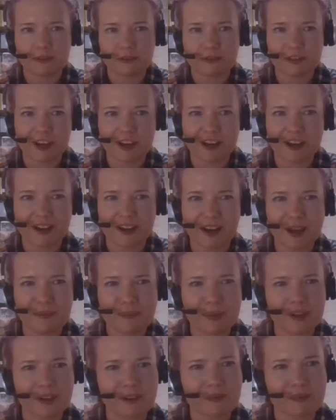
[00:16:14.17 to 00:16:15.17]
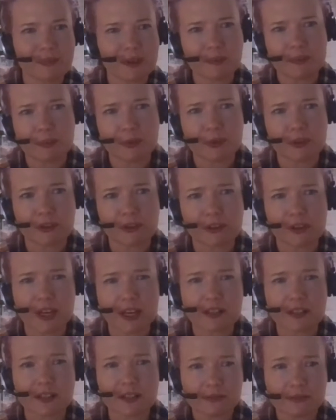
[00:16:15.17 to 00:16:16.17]
freer and happier and maybe more
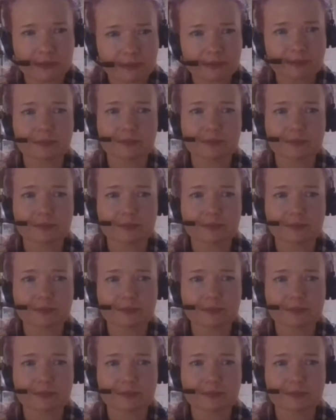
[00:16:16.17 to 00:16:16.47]
creative.